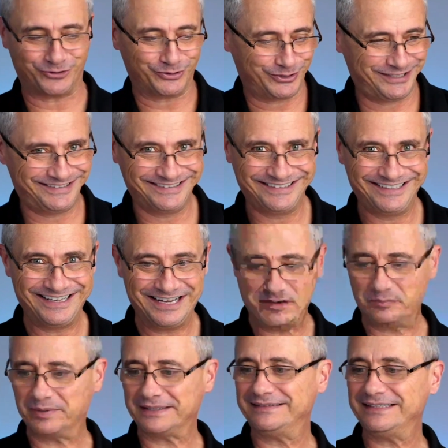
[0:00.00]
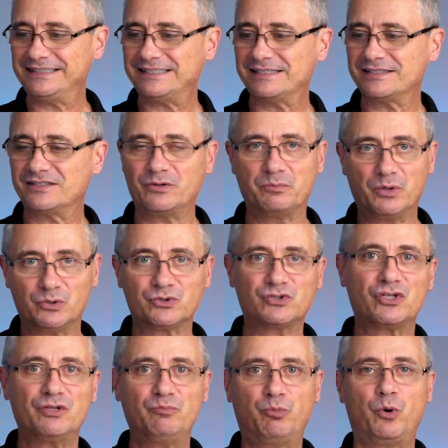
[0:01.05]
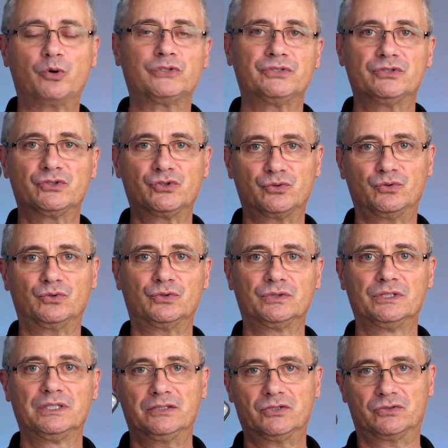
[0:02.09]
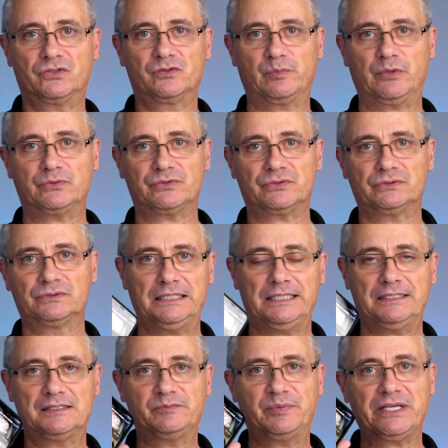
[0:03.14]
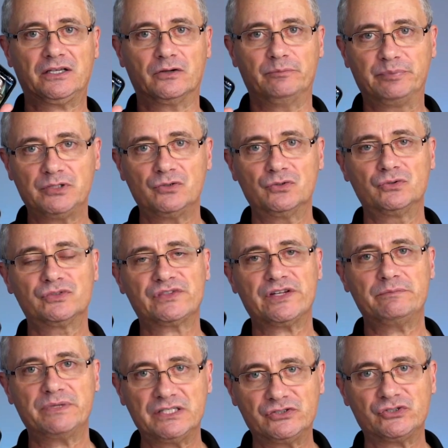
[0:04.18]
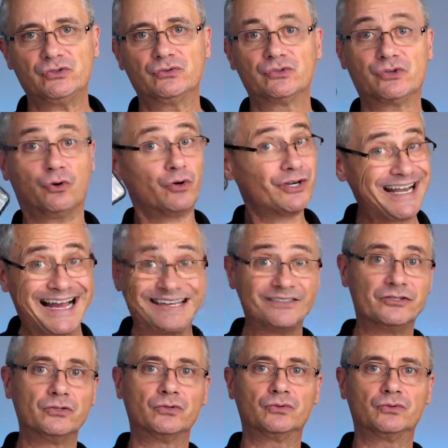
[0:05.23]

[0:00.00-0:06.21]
Android. But this is the most important tool at your disposal. And it is being abused and misused or not